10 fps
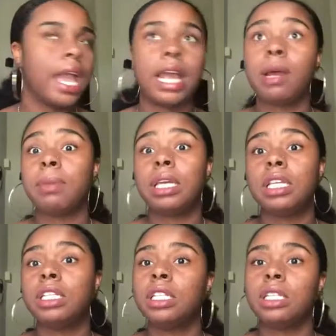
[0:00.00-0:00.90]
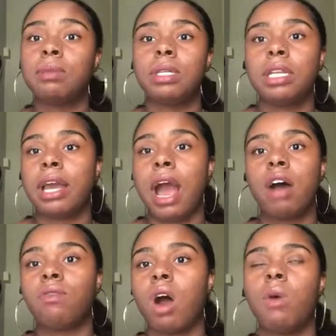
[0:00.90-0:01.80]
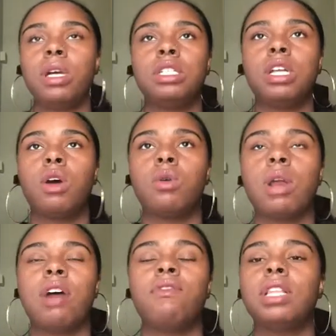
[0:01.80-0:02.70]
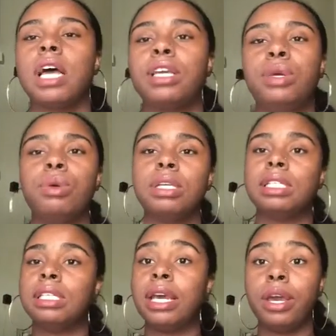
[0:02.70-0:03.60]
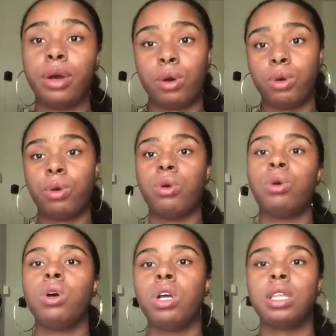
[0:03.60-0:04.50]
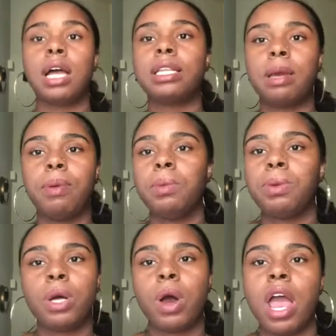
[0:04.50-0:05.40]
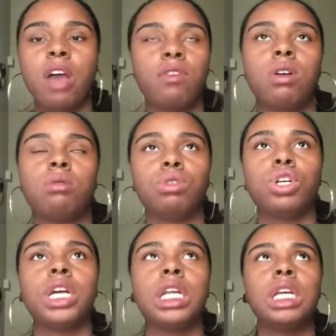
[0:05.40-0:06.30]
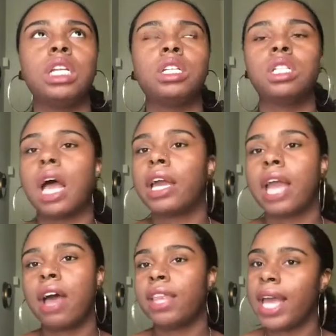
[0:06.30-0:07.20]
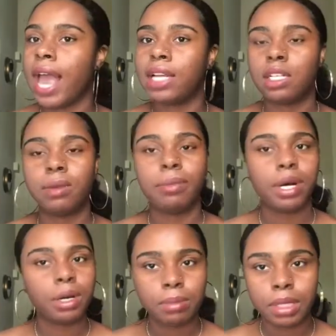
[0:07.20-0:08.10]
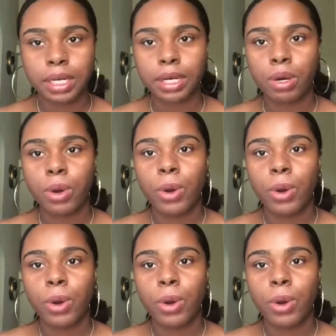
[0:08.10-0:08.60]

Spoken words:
And I mean, this is something that I've always known. I feel like you can tell, like, that people don't have home training, like how they act in public